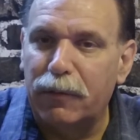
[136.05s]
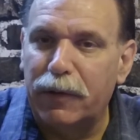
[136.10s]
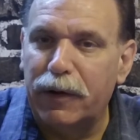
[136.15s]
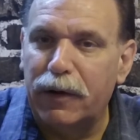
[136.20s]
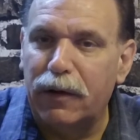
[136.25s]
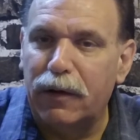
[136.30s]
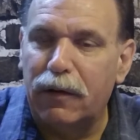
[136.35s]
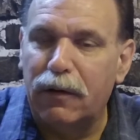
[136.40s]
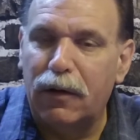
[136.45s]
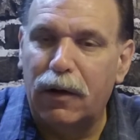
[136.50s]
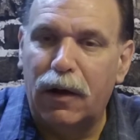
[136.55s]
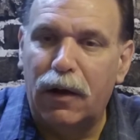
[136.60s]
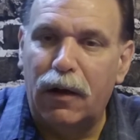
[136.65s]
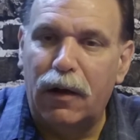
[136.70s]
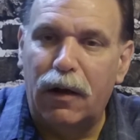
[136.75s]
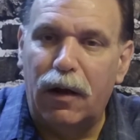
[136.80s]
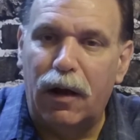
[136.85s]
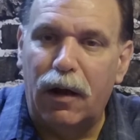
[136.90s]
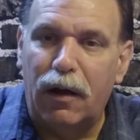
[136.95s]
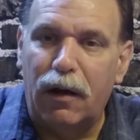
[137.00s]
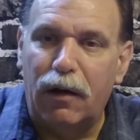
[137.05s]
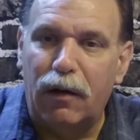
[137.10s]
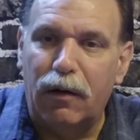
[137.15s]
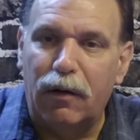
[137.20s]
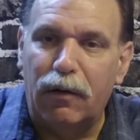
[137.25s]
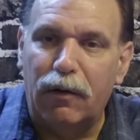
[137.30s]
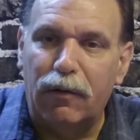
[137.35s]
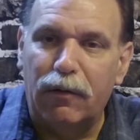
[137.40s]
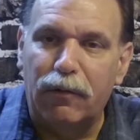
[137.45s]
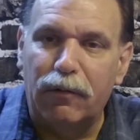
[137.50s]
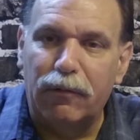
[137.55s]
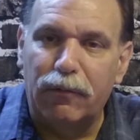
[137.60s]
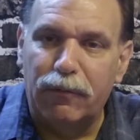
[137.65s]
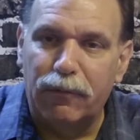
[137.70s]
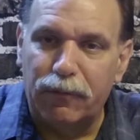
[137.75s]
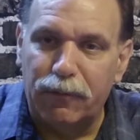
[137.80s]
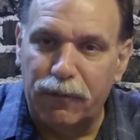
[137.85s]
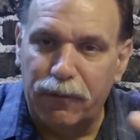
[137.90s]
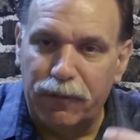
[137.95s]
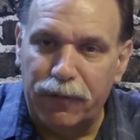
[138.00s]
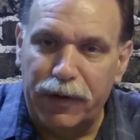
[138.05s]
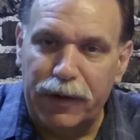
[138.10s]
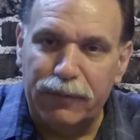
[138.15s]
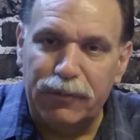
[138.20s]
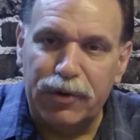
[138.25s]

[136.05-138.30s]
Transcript: bit of them